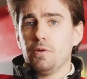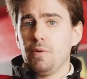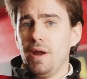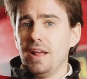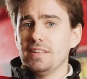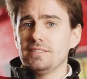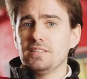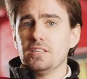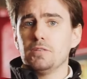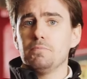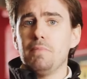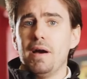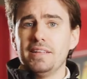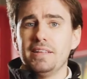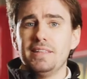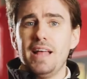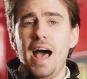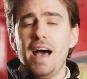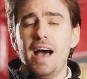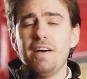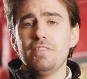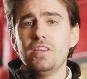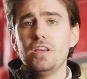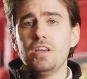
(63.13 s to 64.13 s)
granted by
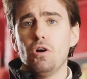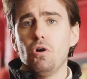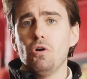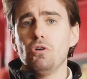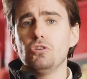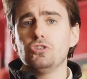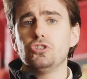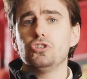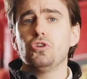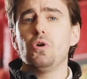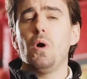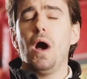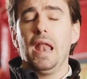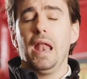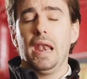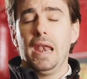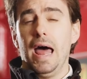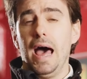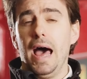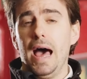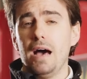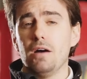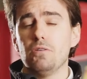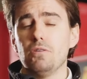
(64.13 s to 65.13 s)
DAVI also
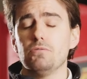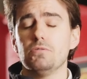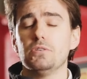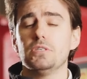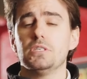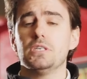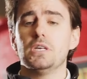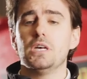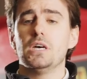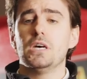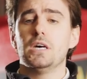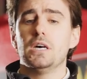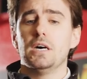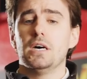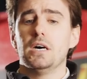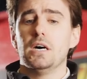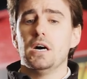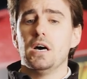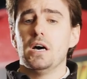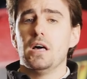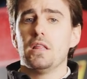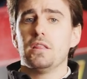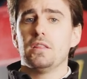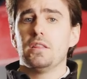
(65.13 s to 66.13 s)
allows
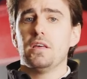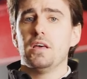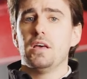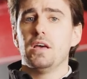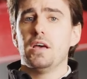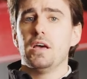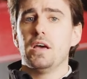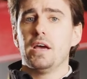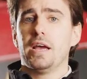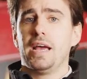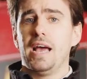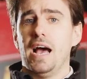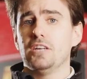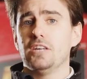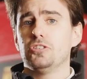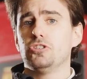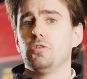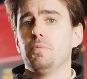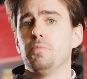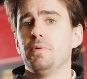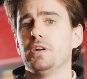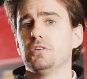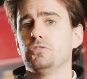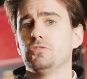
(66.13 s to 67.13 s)
the
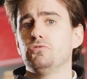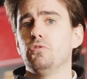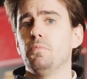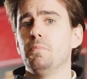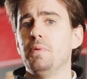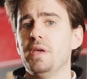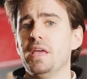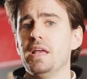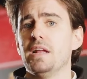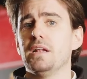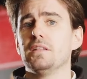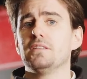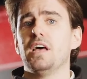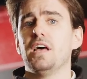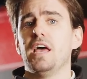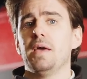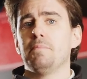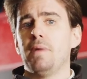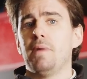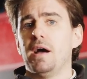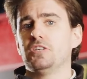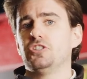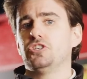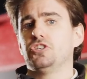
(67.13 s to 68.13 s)
customer to build a
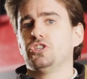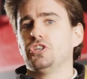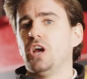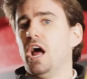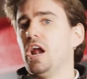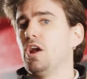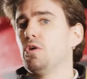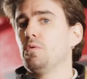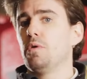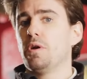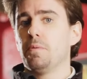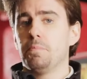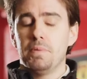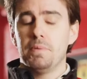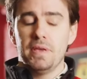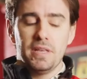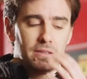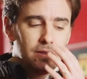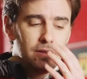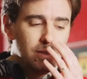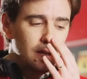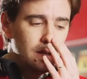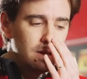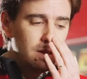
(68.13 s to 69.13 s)
much shallower
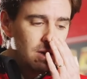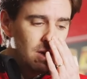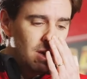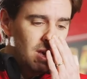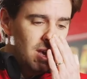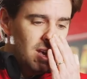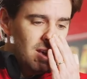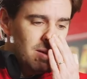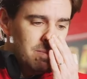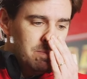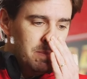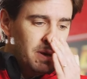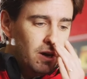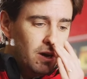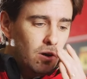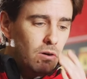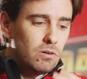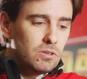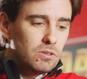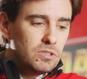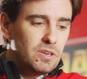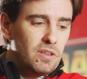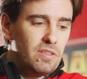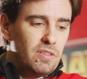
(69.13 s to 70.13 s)
pit,
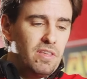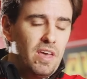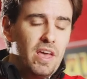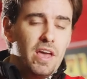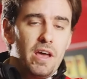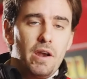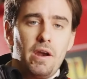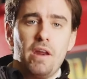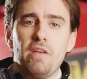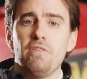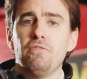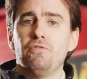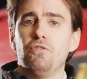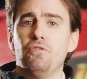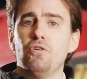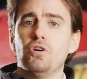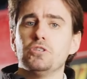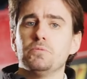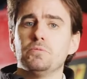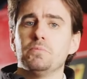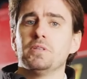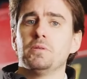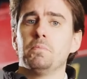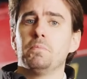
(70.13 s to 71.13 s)
because the
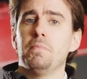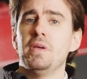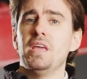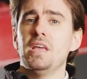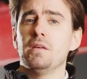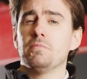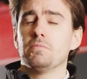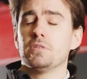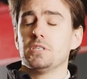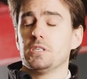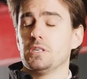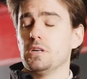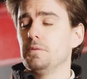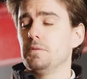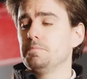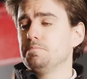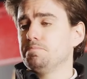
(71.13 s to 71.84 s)
reinforcement beams